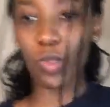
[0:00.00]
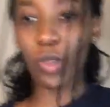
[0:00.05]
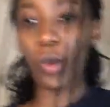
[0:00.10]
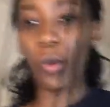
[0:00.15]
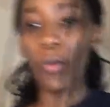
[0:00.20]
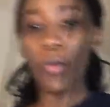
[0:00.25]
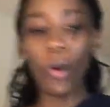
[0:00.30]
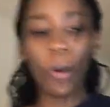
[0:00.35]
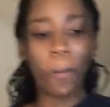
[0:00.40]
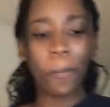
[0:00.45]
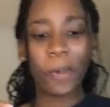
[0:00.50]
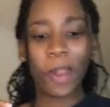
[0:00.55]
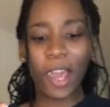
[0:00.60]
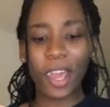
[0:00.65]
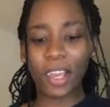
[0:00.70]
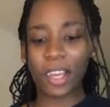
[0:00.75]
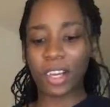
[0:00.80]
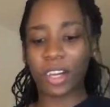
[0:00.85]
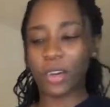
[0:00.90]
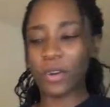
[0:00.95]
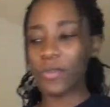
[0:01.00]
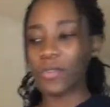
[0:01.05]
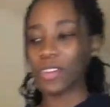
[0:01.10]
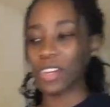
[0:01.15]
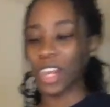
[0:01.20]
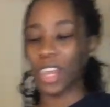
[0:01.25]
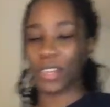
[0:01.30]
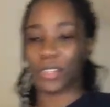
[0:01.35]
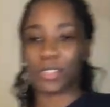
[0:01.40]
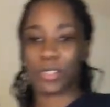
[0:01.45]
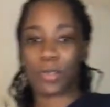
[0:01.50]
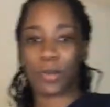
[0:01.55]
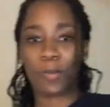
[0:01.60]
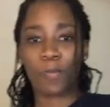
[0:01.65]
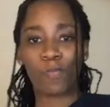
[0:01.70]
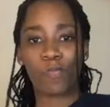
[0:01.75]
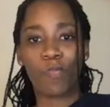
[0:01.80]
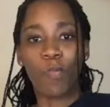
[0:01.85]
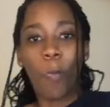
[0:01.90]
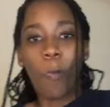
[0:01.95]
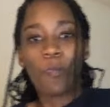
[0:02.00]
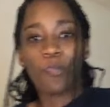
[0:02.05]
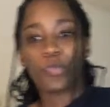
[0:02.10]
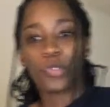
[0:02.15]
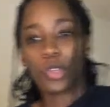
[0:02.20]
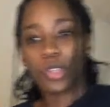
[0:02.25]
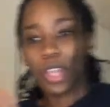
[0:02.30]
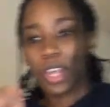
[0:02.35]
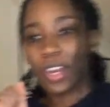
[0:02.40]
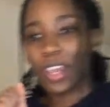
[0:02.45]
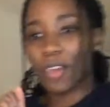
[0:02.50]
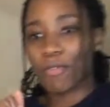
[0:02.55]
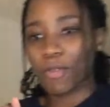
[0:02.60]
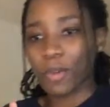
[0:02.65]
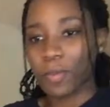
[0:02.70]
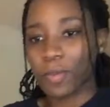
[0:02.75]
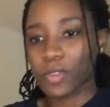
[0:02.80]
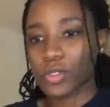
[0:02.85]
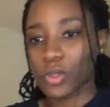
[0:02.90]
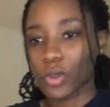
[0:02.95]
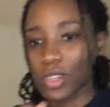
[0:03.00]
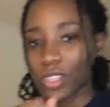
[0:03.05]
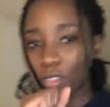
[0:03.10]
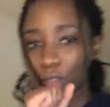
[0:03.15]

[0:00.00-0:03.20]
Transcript: We'll play Kahoot next, so it's